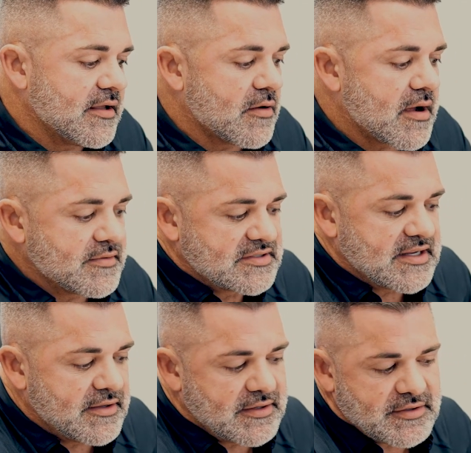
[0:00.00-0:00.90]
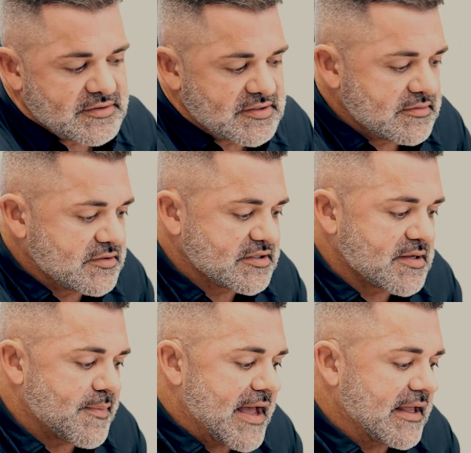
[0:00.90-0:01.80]
I would say use
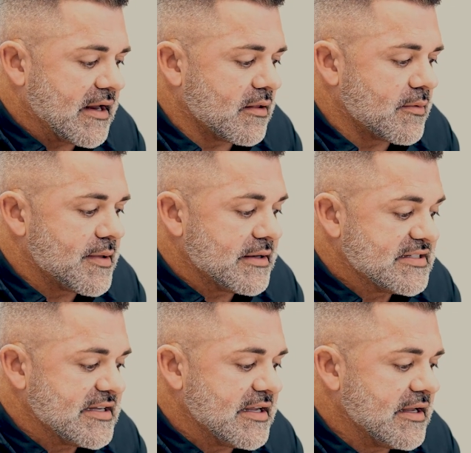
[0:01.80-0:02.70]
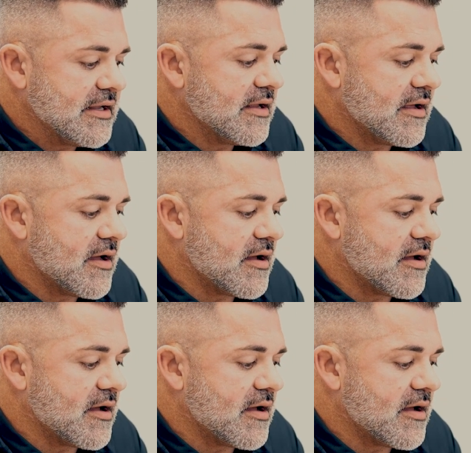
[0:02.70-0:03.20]
just a packet of LMNT.